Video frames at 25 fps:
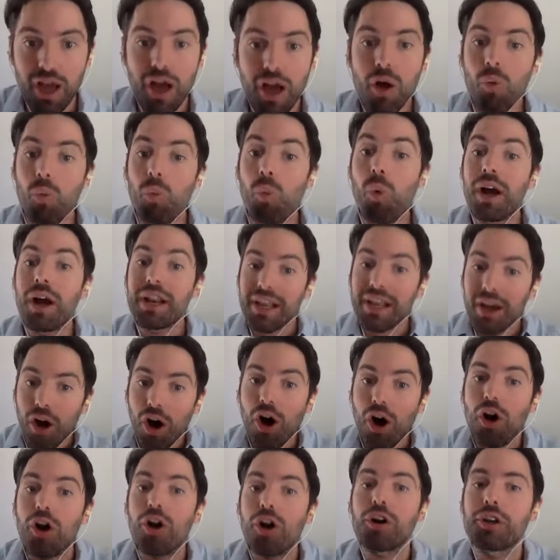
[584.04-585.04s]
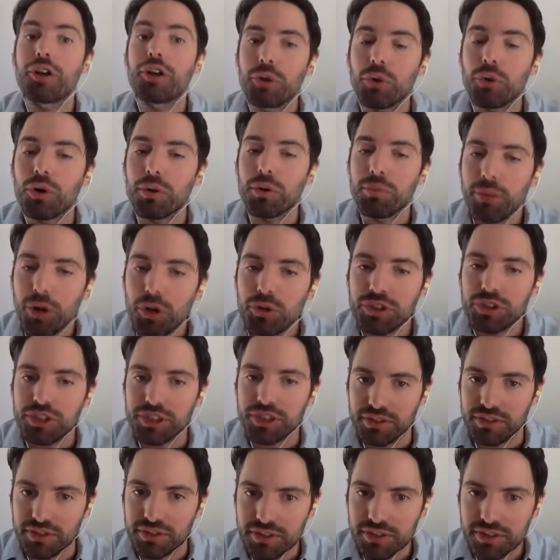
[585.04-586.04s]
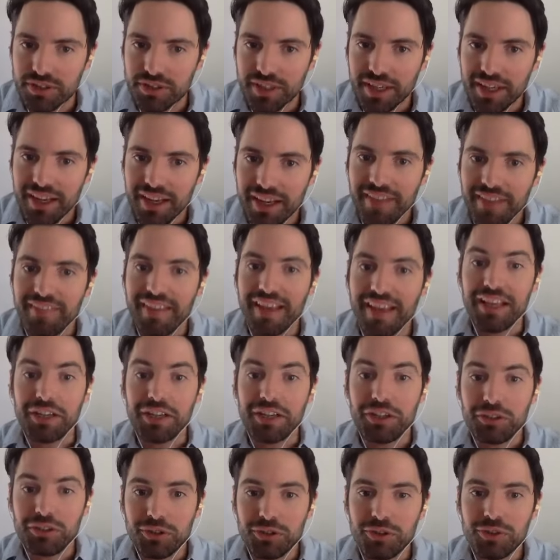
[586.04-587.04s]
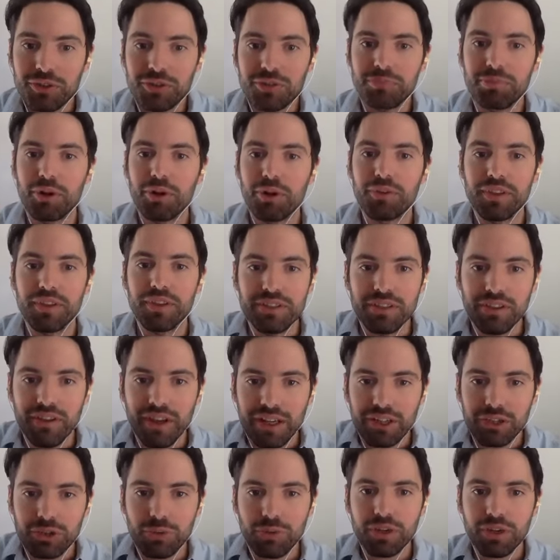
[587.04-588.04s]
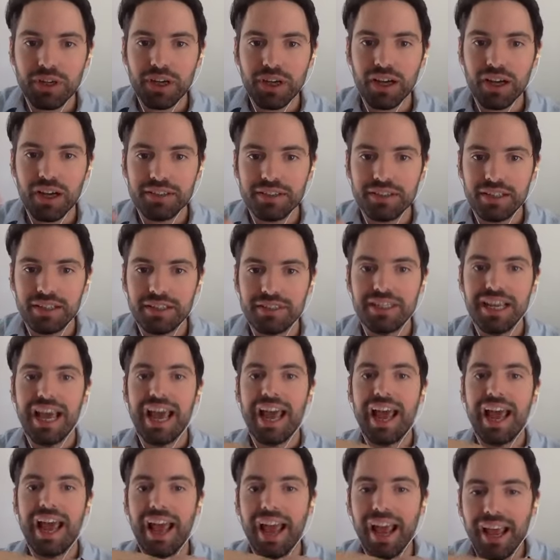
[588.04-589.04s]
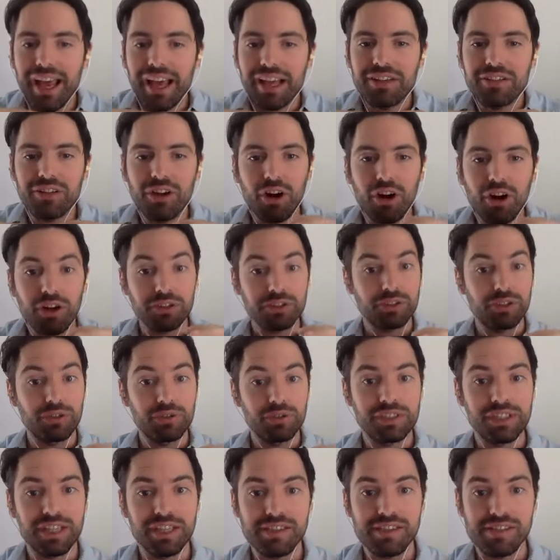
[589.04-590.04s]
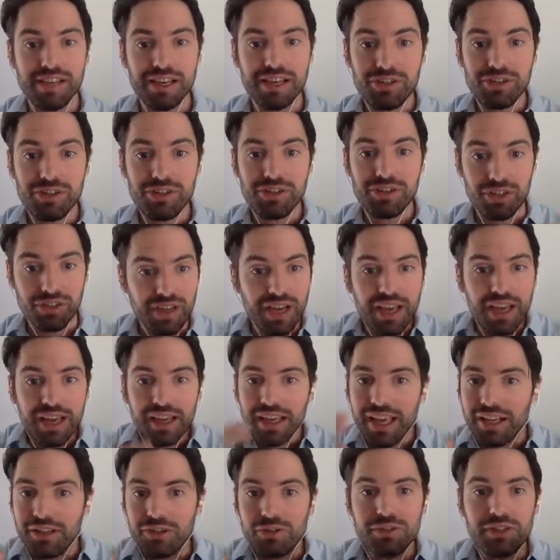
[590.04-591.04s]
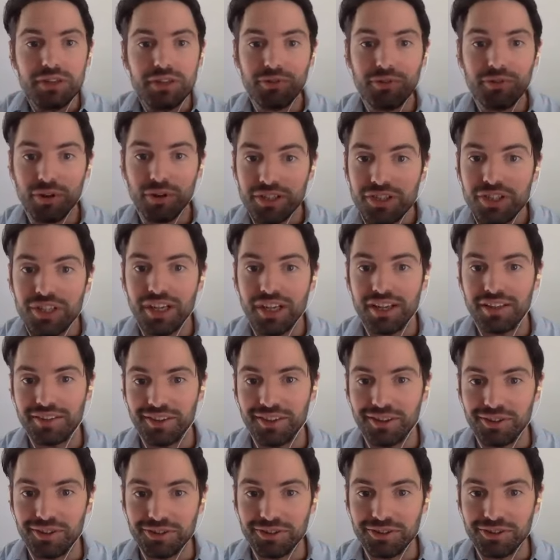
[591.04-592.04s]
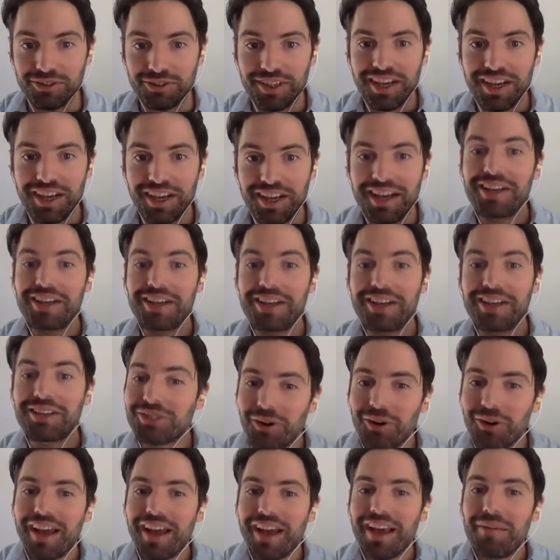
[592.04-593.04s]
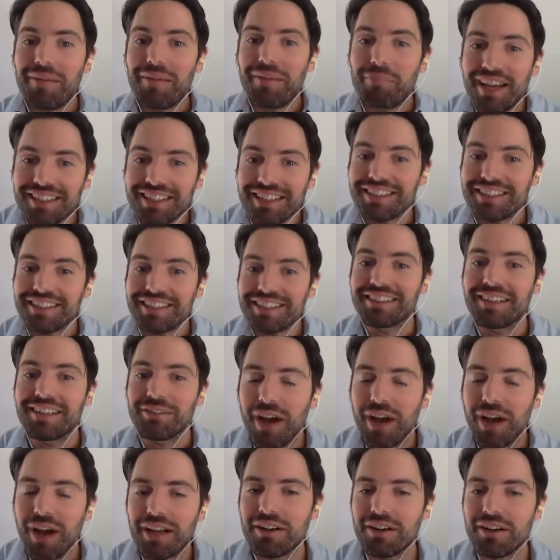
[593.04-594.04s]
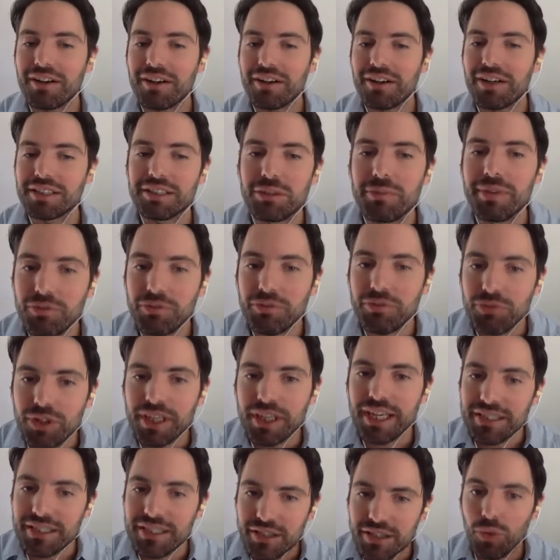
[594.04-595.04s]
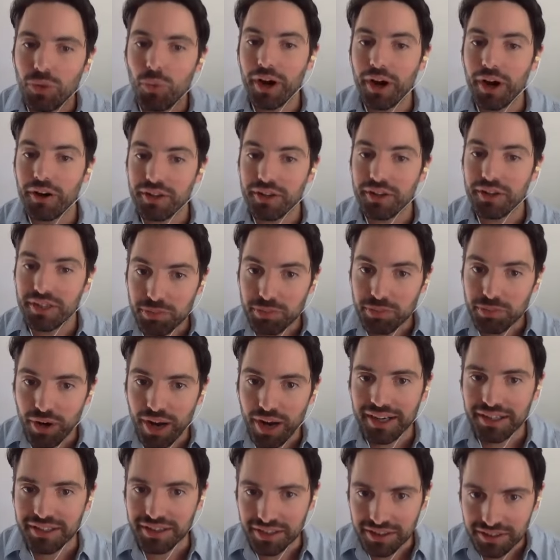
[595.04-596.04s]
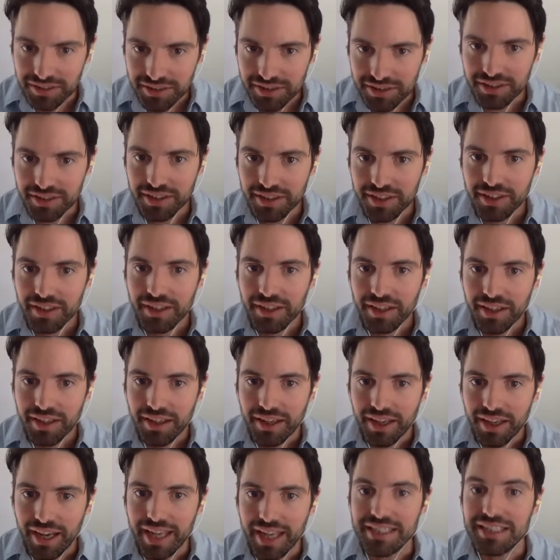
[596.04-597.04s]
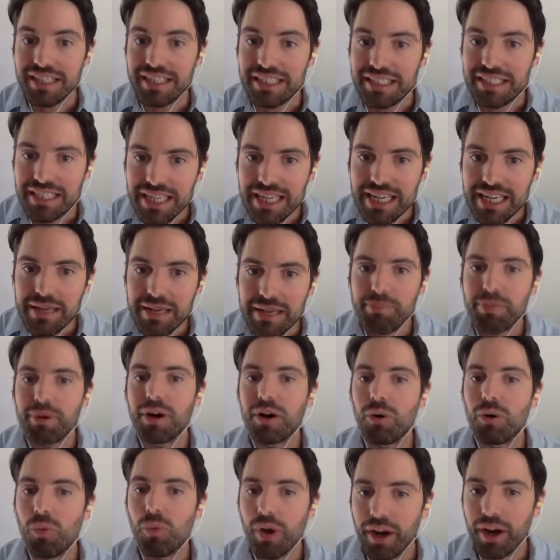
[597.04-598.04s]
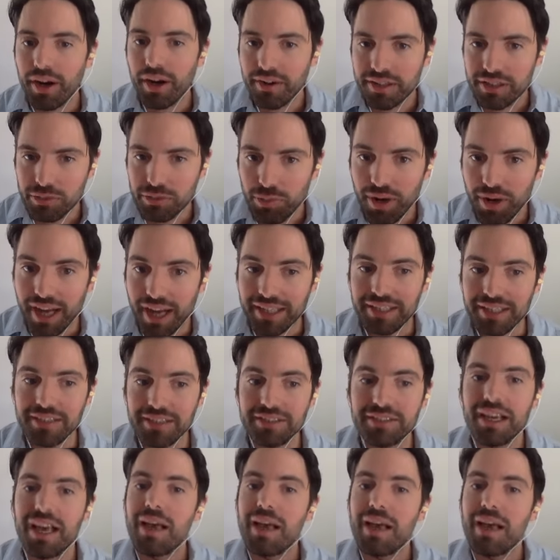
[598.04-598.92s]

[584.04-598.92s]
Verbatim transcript: What are your emotions? They include both intellectual content and also sensations. Can you differentiate those? So basically, Radical Honesty to me really is an awareness practice. Yeah. It's a deep awareness practice.